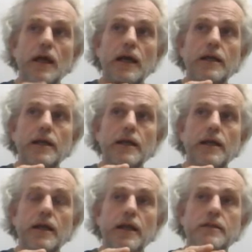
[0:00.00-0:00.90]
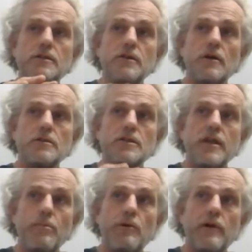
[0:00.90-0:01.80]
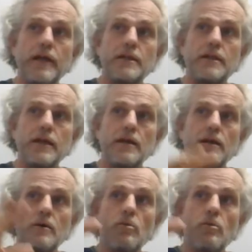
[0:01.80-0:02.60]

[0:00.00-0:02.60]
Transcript: and it's not separating